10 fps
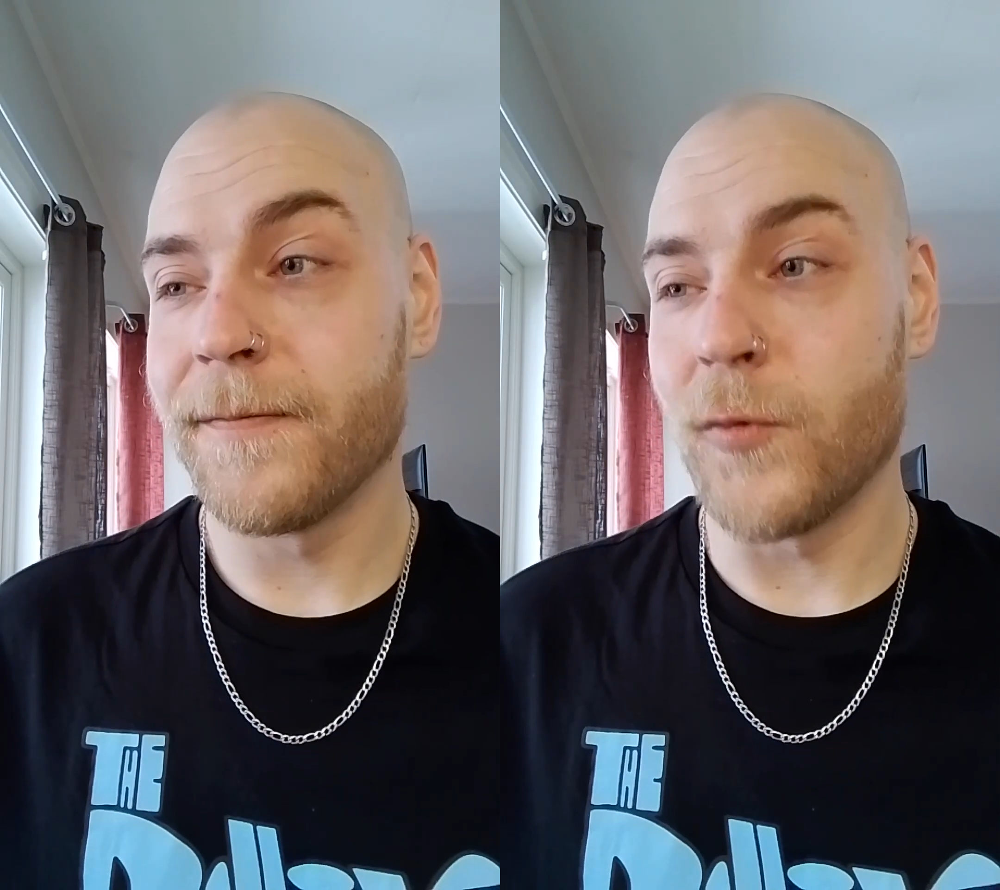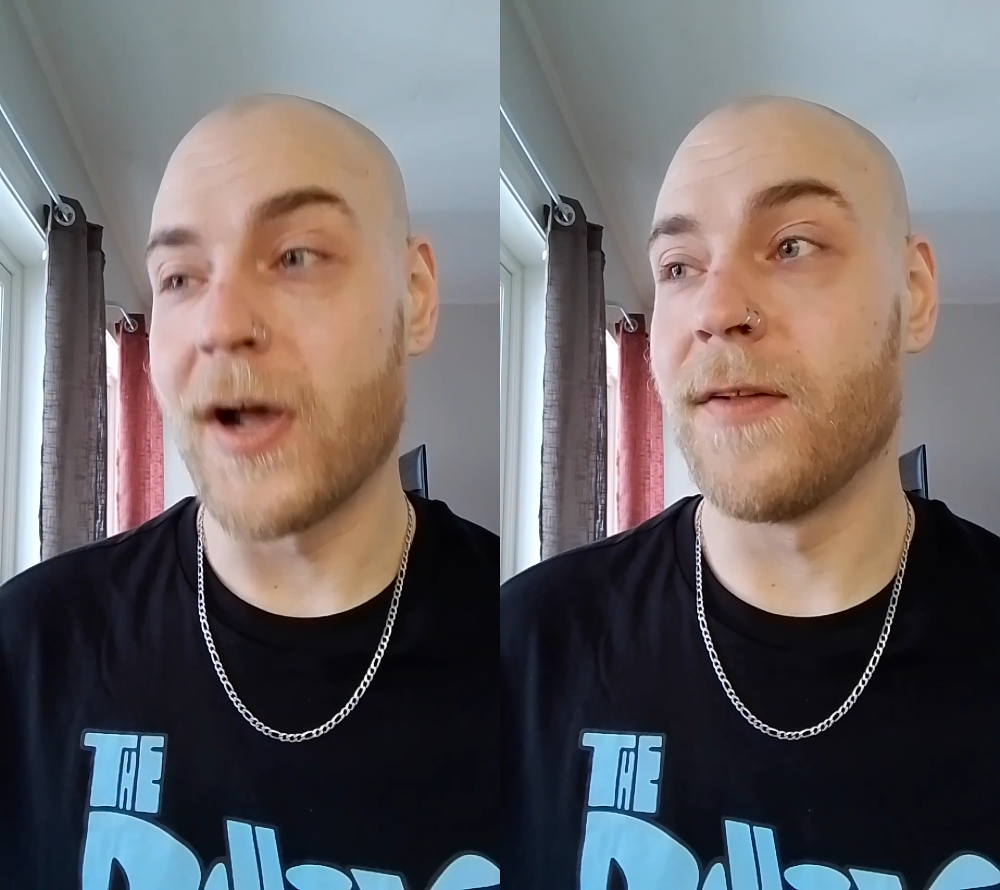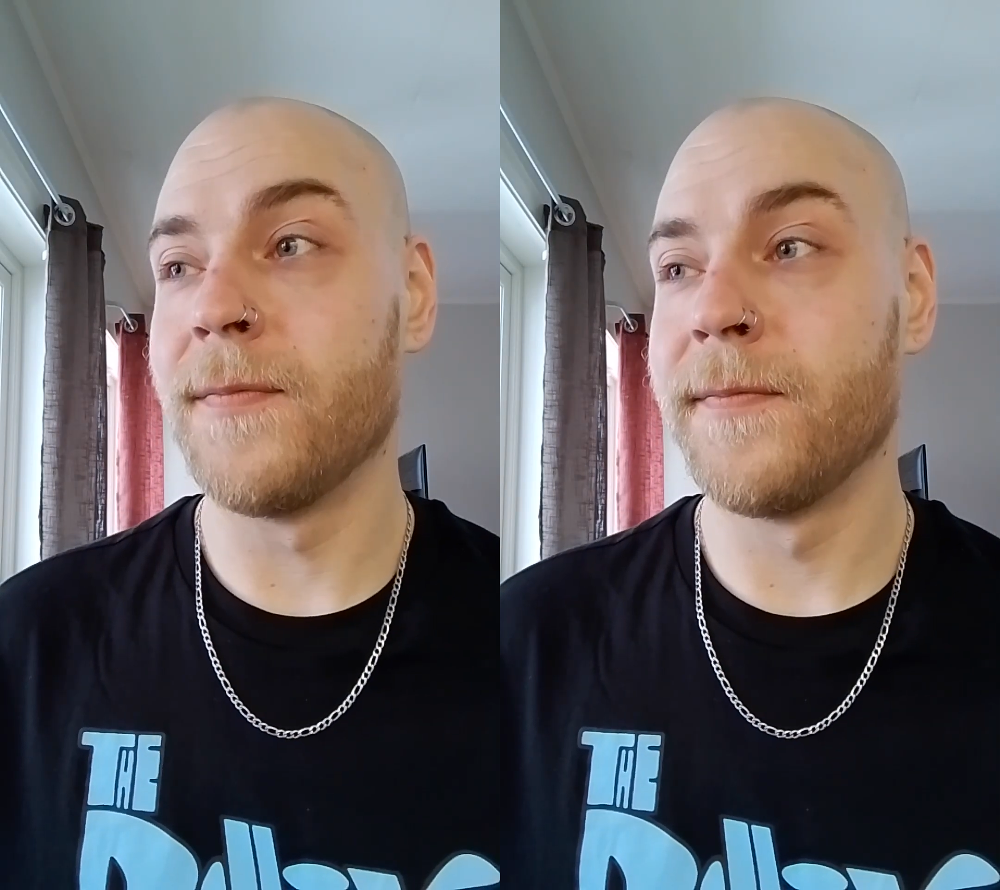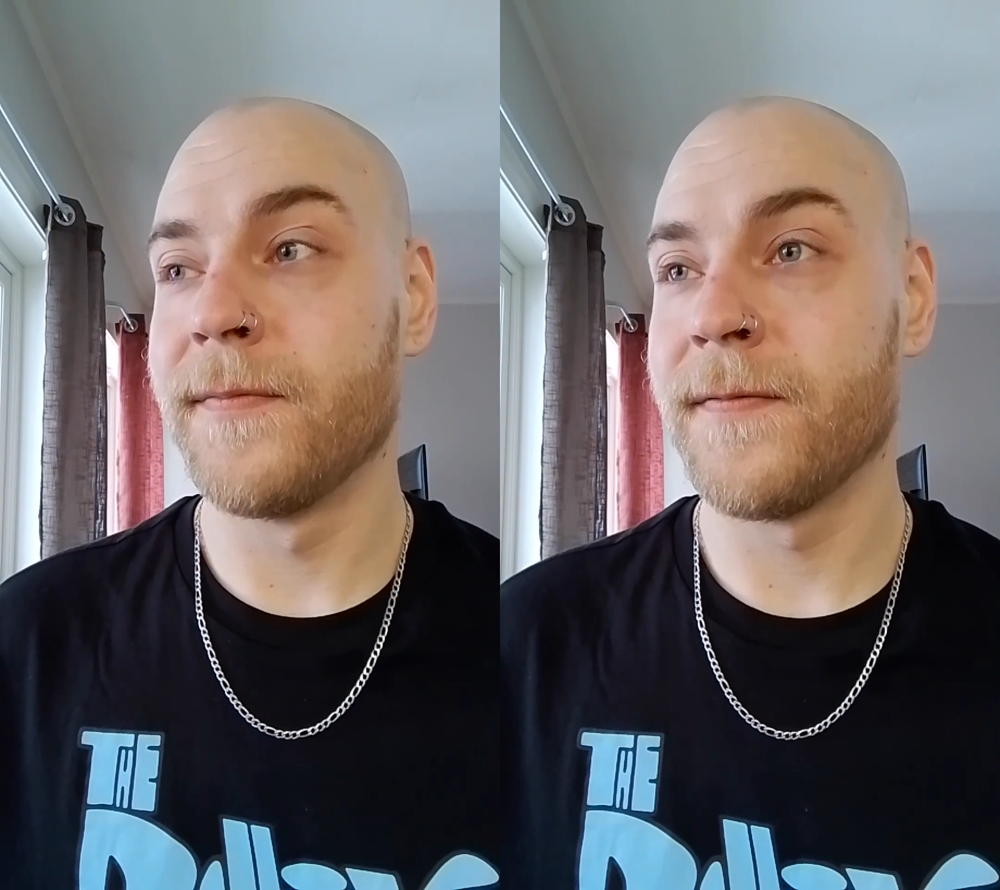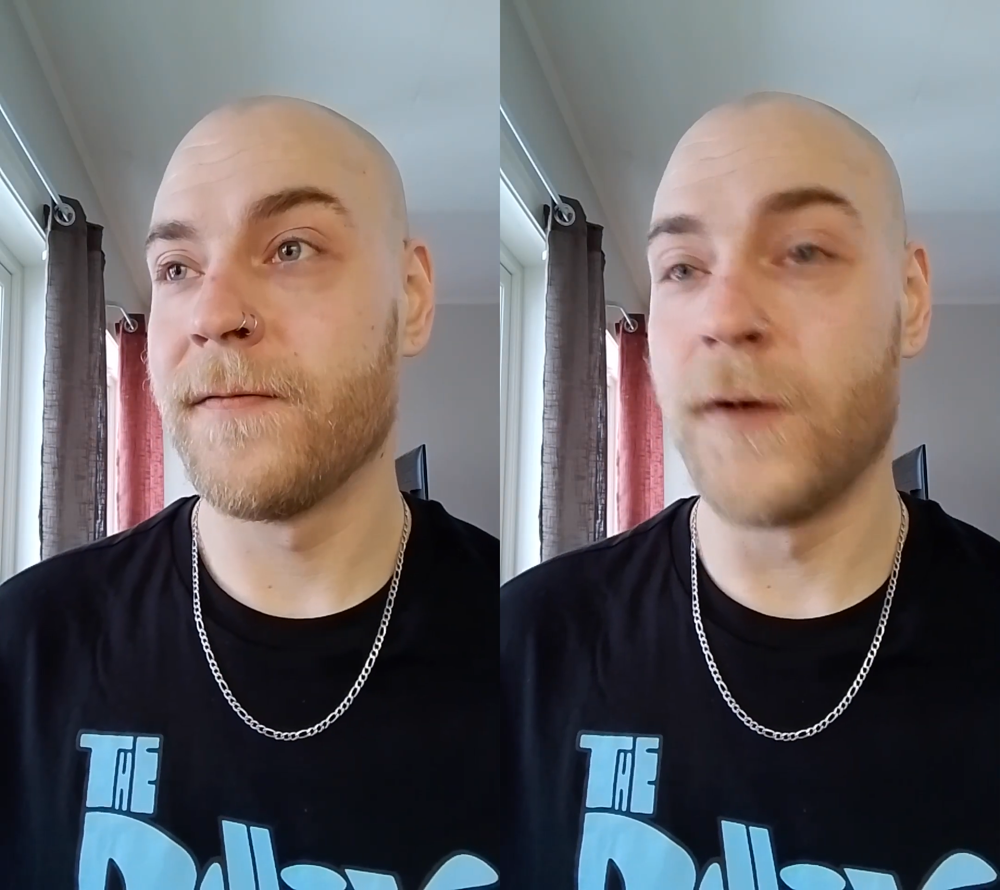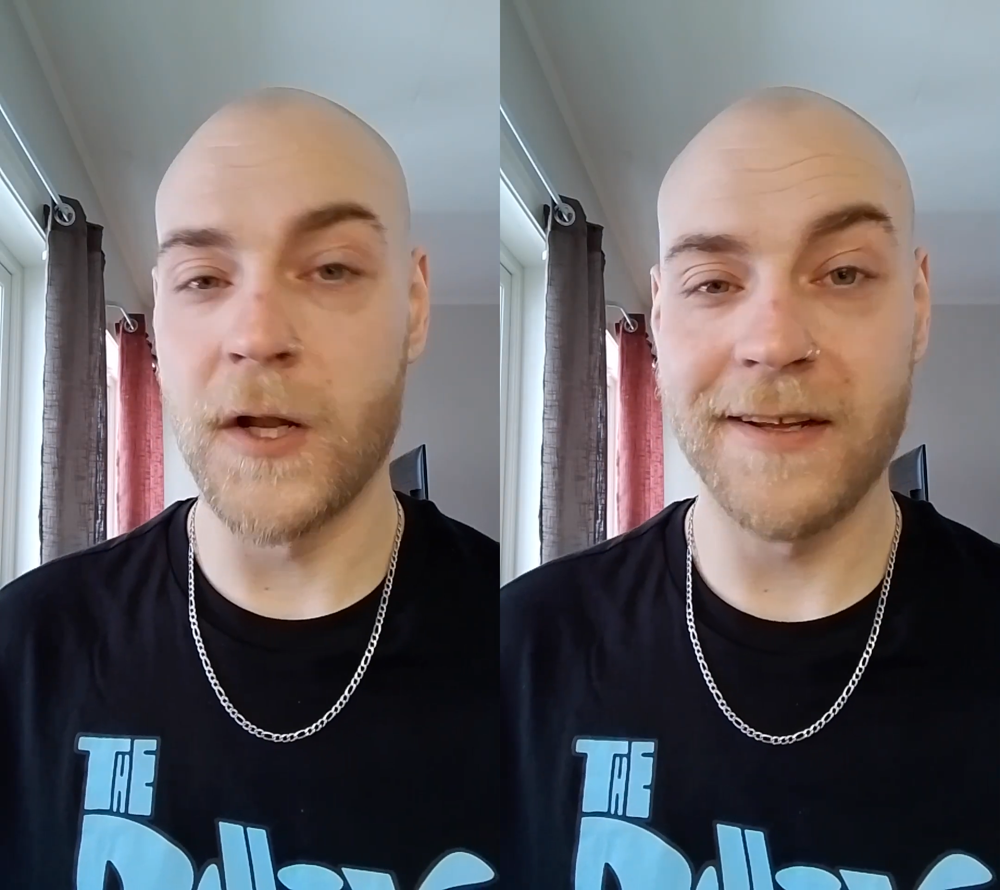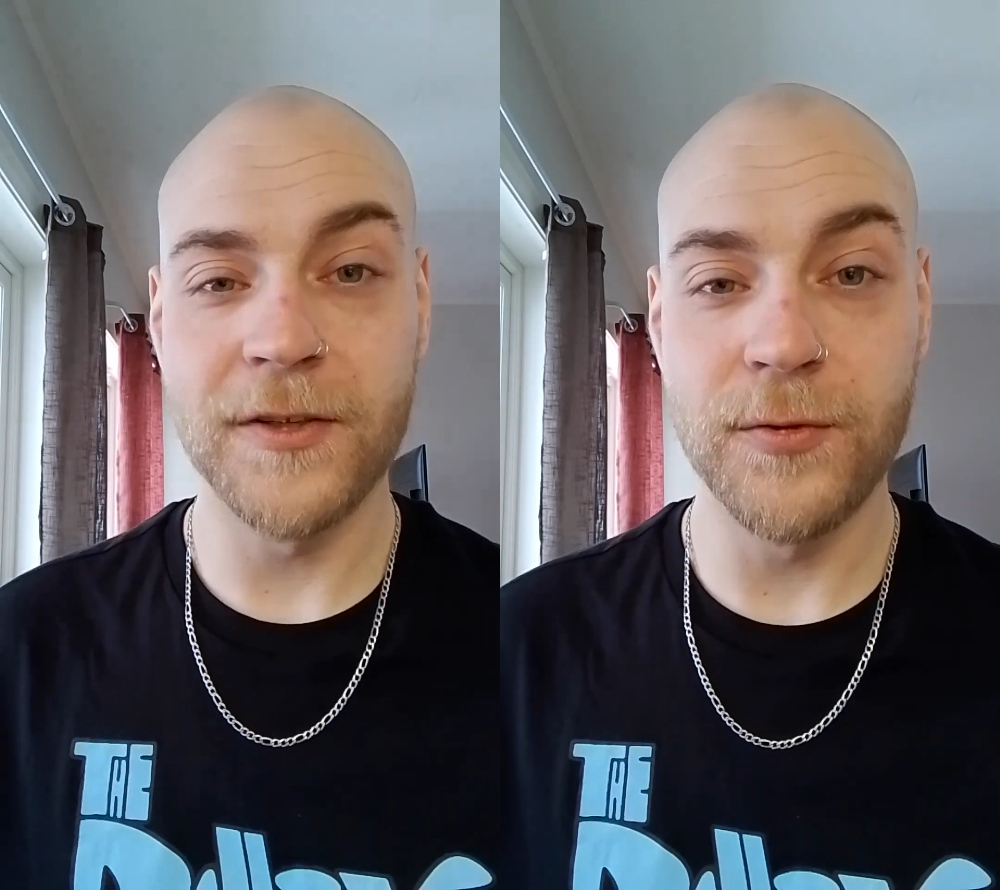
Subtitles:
falling